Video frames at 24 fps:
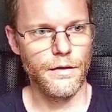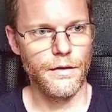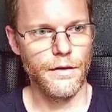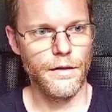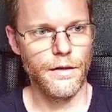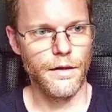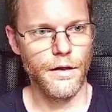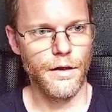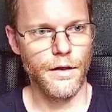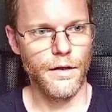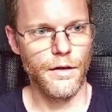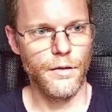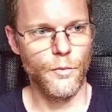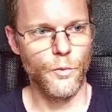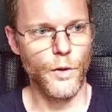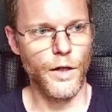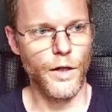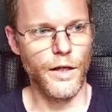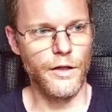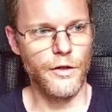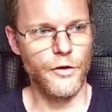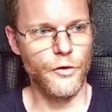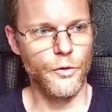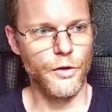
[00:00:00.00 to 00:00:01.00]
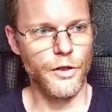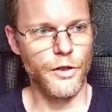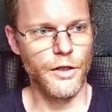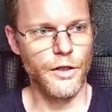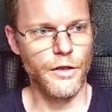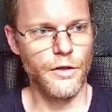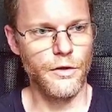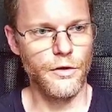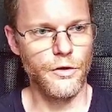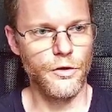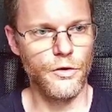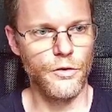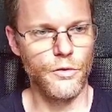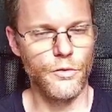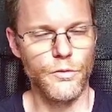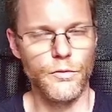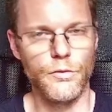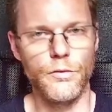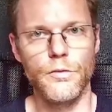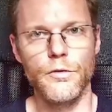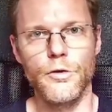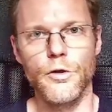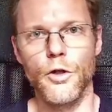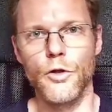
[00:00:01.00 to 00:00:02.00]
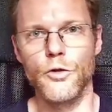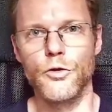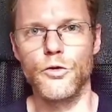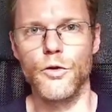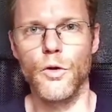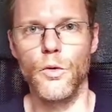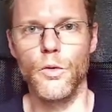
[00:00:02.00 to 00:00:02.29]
value here to control